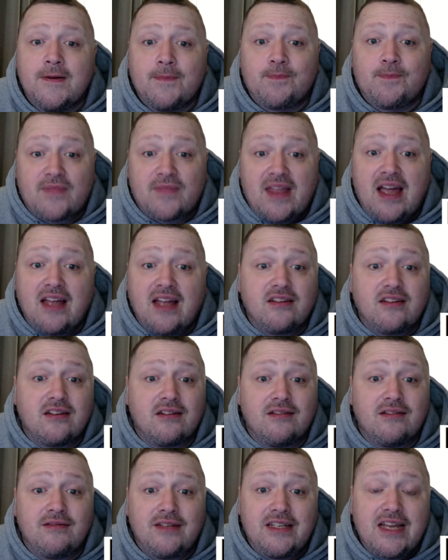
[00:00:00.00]
and
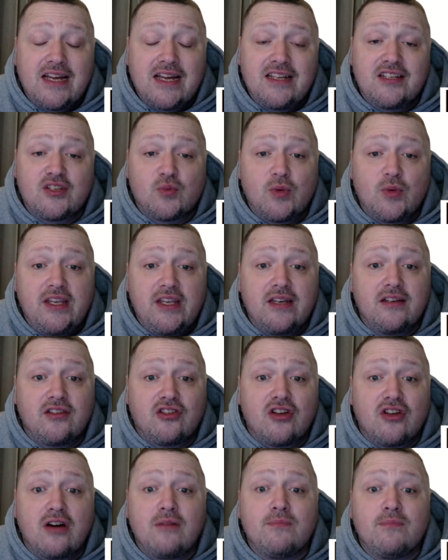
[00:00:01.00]
Knights winger
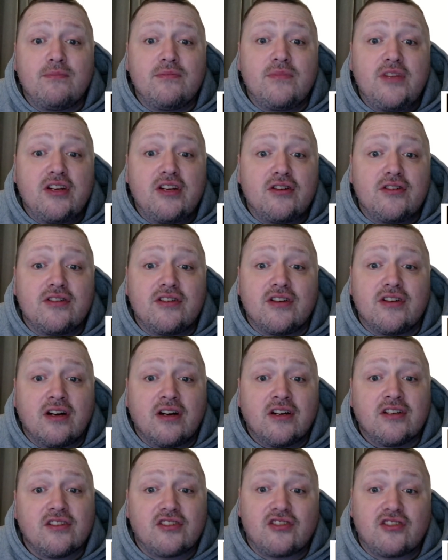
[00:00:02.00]
Dom Young
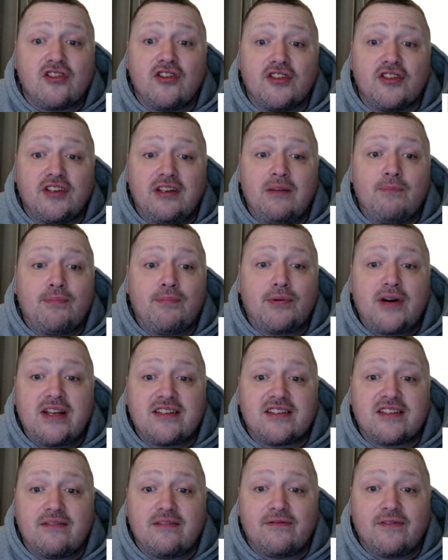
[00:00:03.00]
scored an
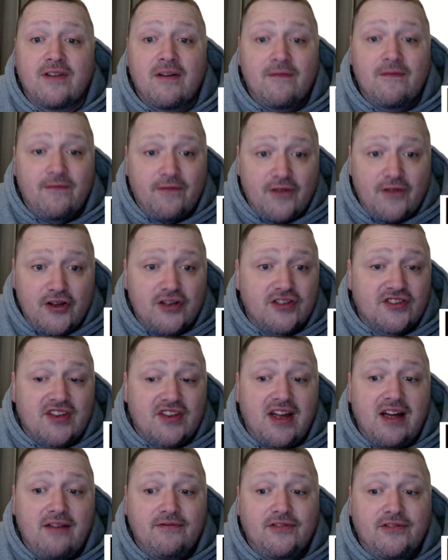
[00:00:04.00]
impressive first
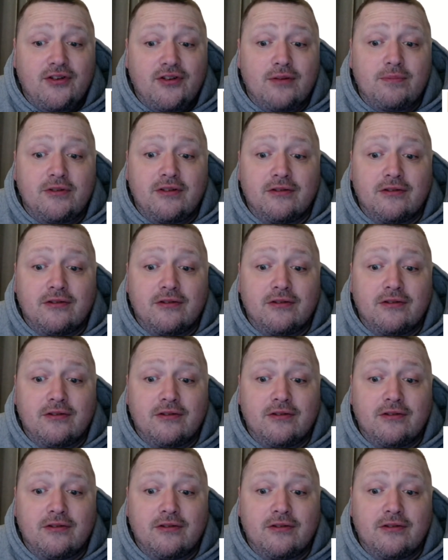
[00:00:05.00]
half double.